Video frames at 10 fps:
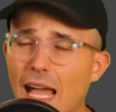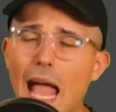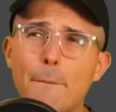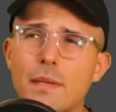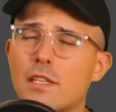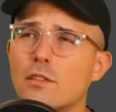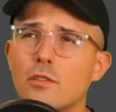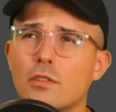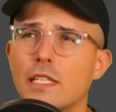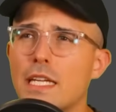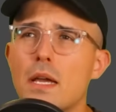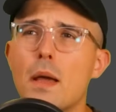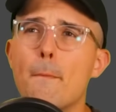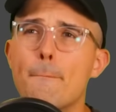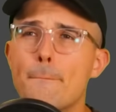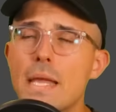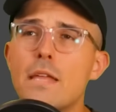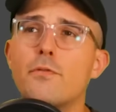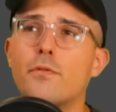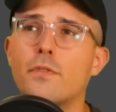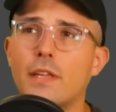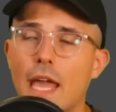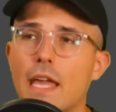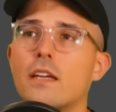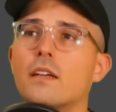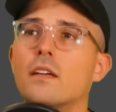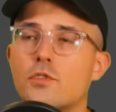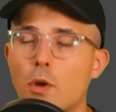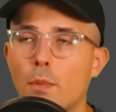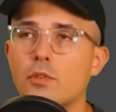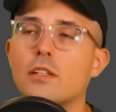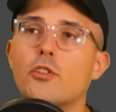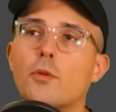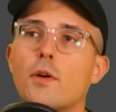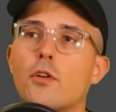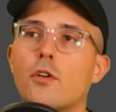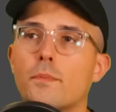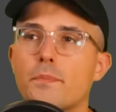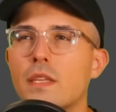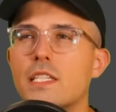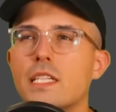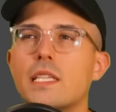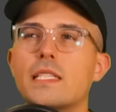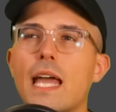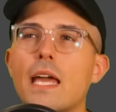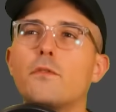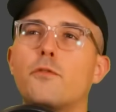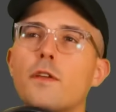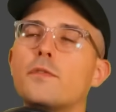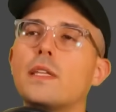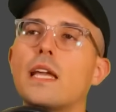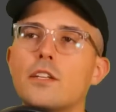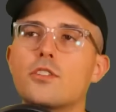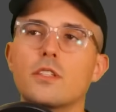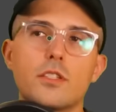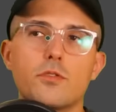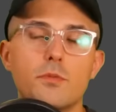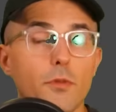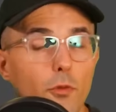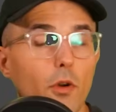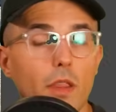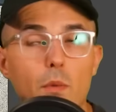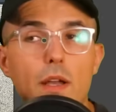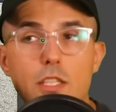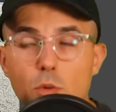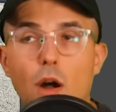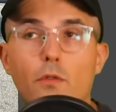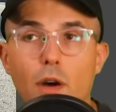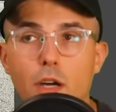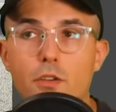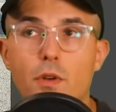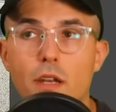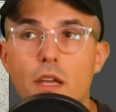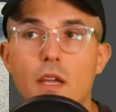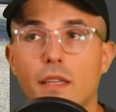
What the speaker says: Absolutely beefcake triple-cylinder motor. This is the 1050 engine. This was before they went 1200.